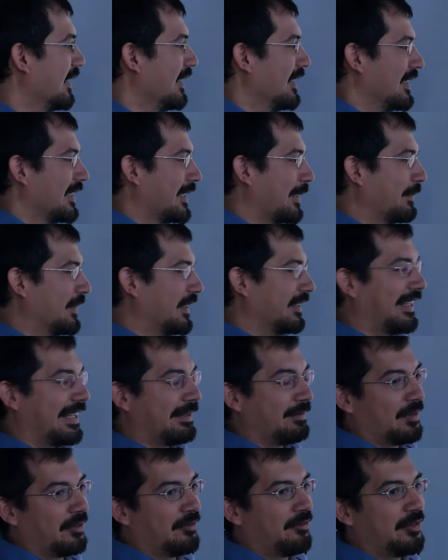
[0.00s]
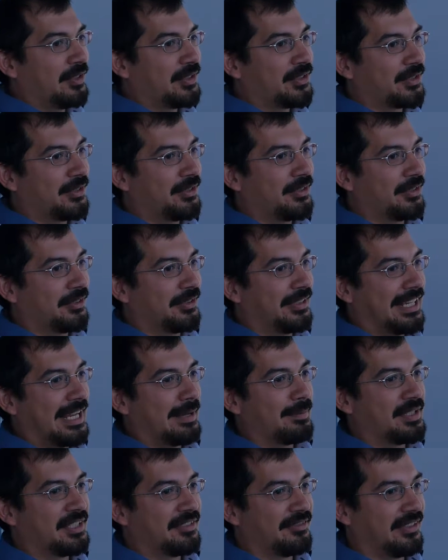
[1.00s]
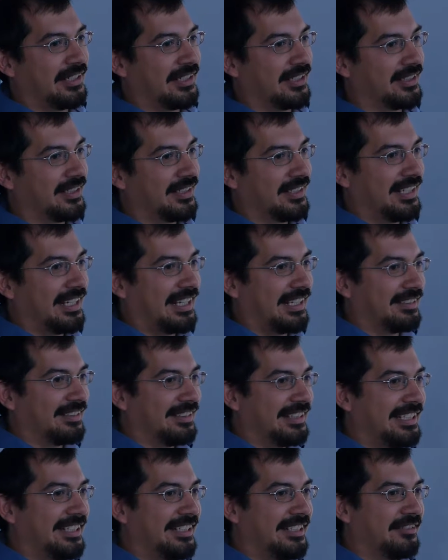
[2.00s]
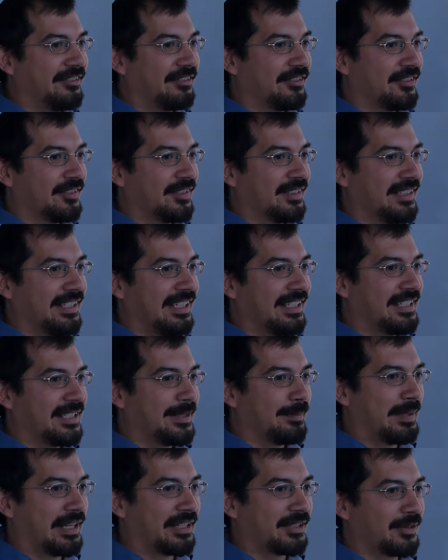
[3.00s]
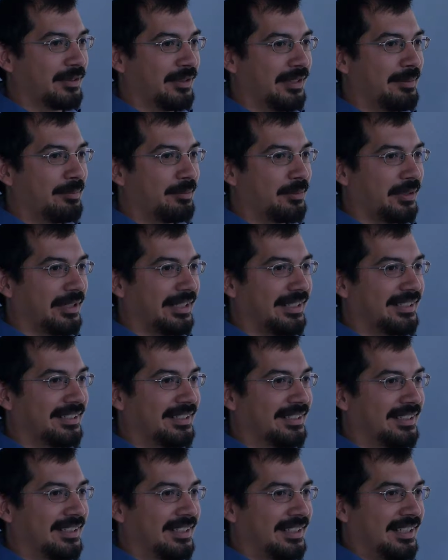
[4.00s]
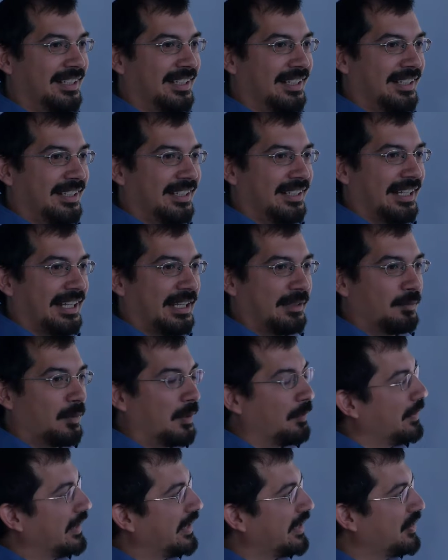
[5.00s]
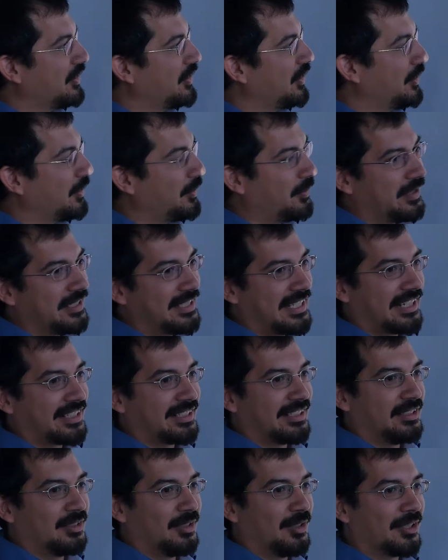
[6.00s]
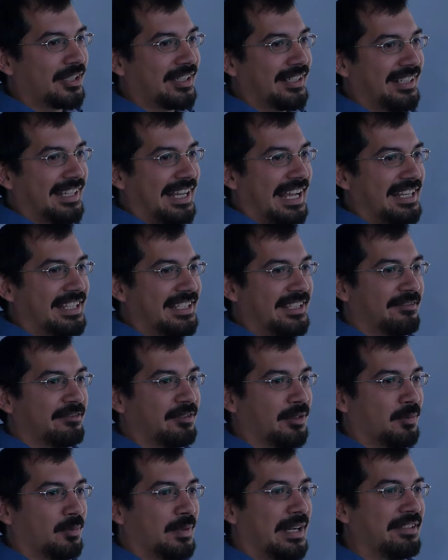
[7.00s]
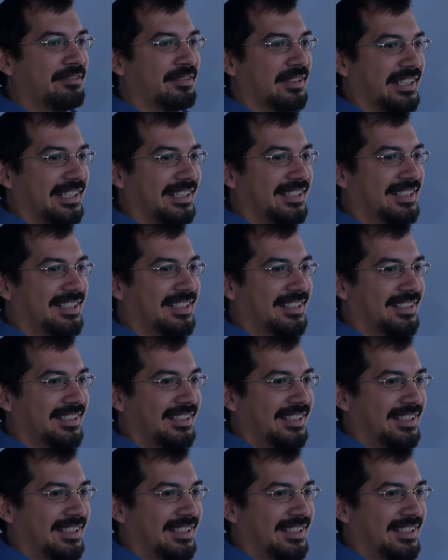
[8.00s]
some of the light will filter through the atmosphere and leave its spectral imprint. And what we can do is actually look at different wavelengths